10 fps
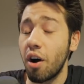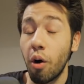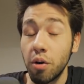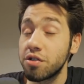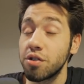
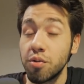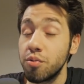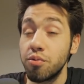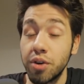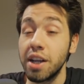also
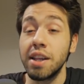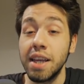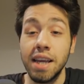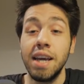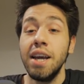
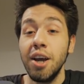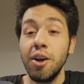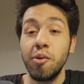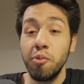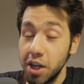really,
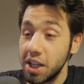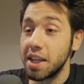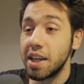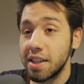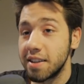
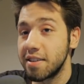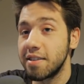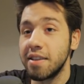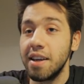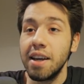really
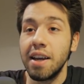nuts.